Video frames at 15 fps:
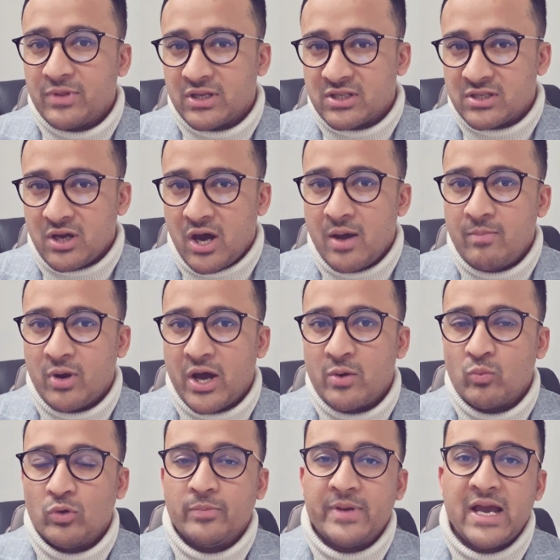the timeline
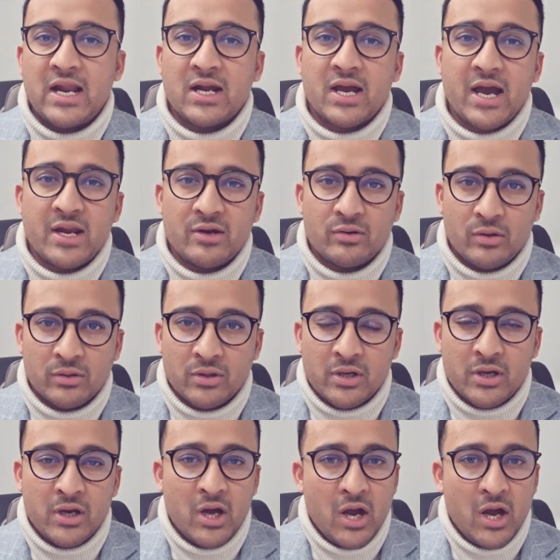will be allocated on the